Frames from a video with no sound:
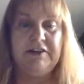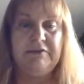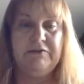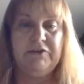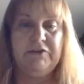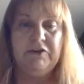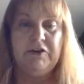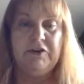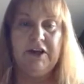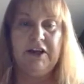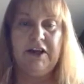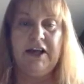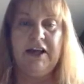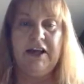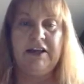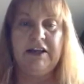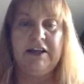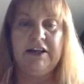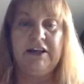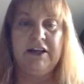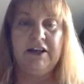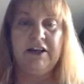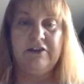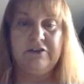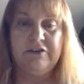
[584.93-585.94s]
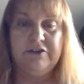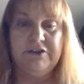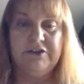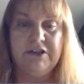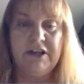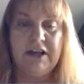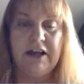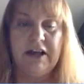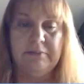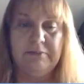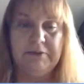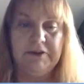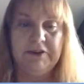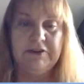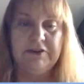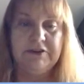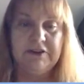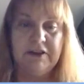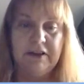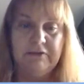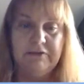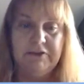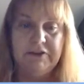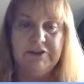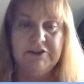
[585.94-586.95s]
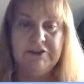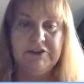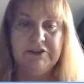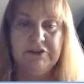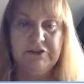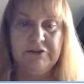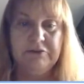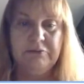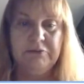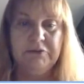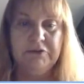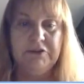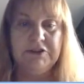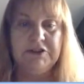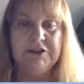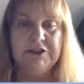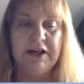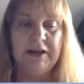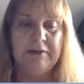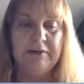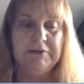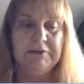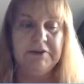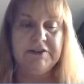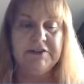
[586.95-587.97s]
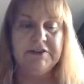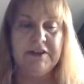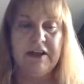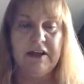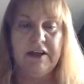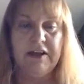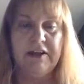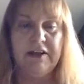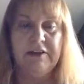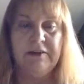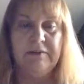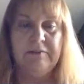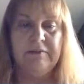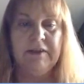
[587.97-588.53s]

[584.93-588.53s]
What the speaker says: if you're going to add any other toppings, obviously you'd put the toppings on,